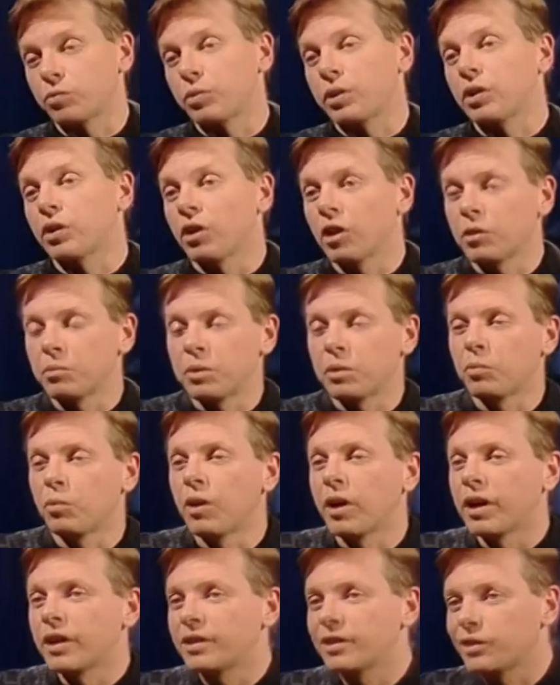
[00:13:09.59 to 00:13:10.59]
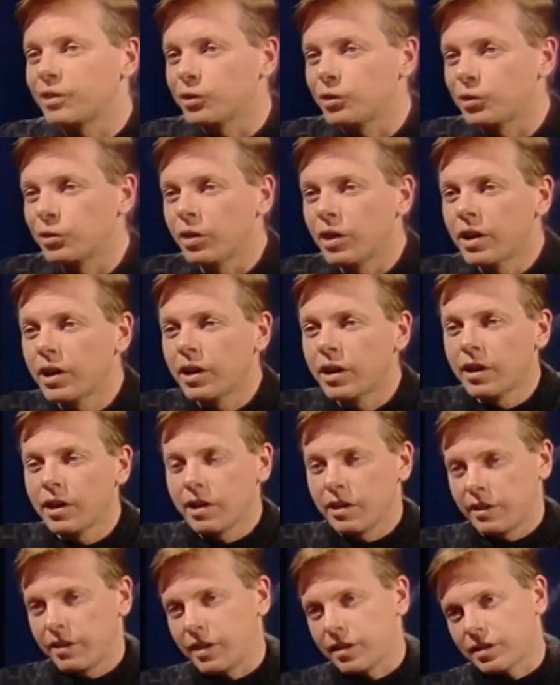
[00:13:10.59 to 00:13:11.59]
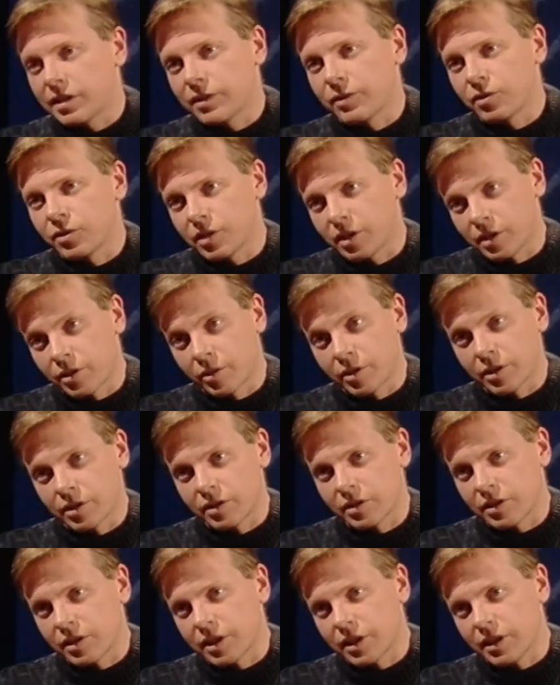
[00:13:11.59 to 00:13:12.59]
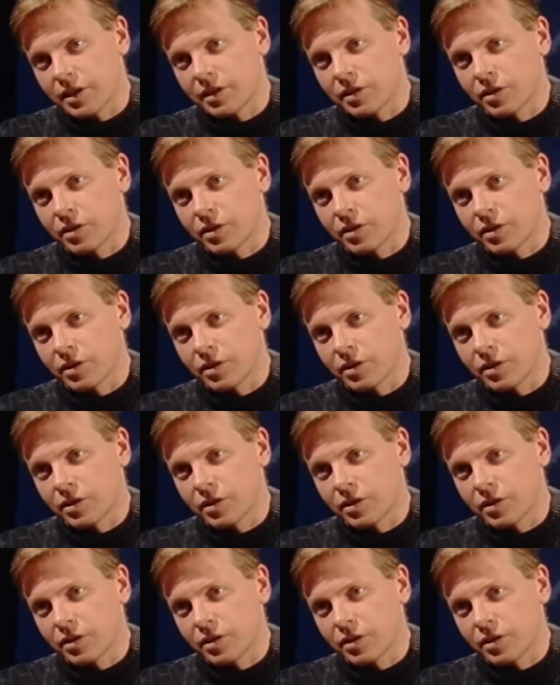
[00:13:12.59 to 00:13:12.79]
we'd all be wise to think 7 generations ahead,